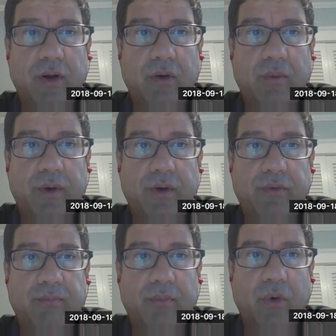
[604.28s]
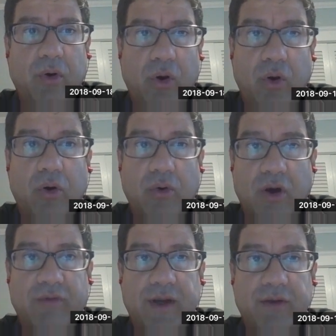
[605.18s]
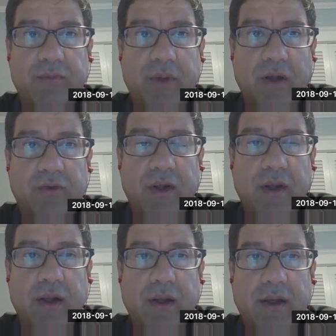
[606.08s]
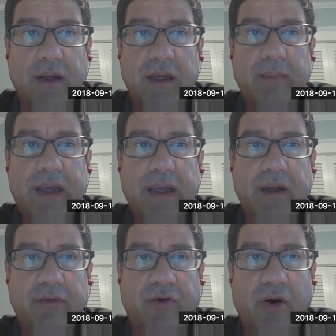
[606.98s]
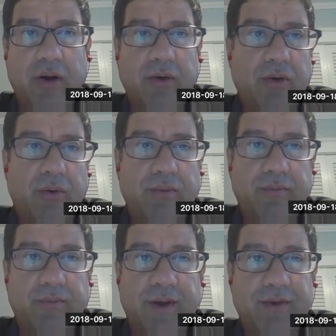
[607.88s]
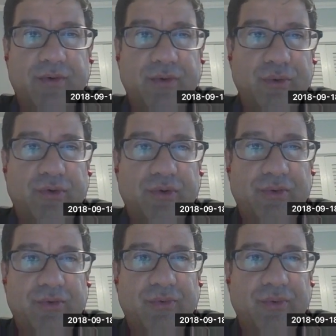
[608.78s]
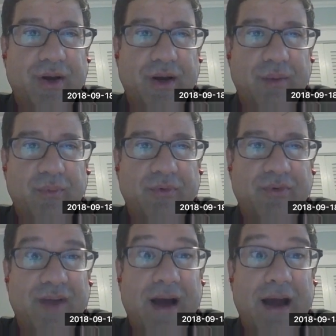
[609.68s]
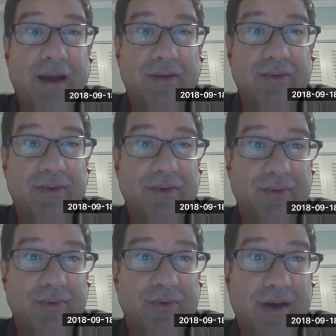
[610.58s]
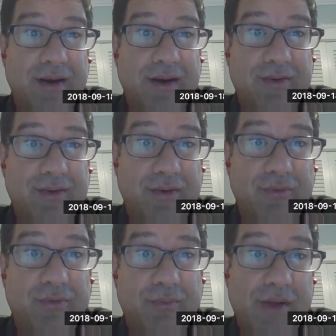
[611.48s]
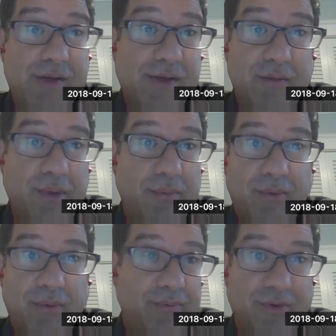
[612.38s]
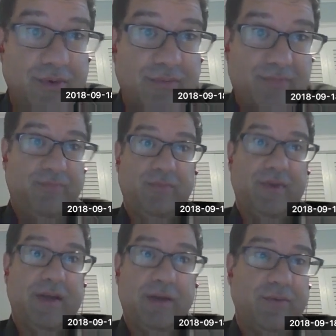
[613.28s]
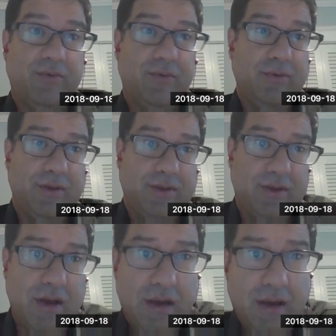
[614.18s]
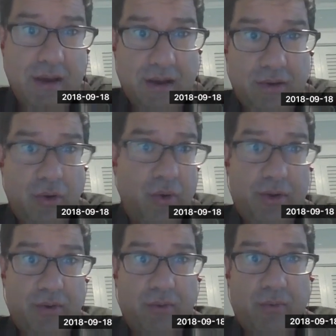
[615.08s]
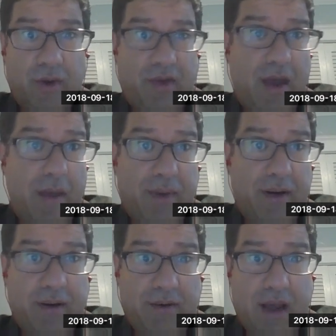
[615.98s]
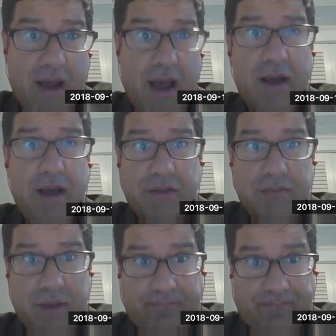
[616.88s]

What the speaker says: with more local governance, because in the beginning I thought, the solutions would come with science, science and information. People just get through it knowing what's happening, take action. But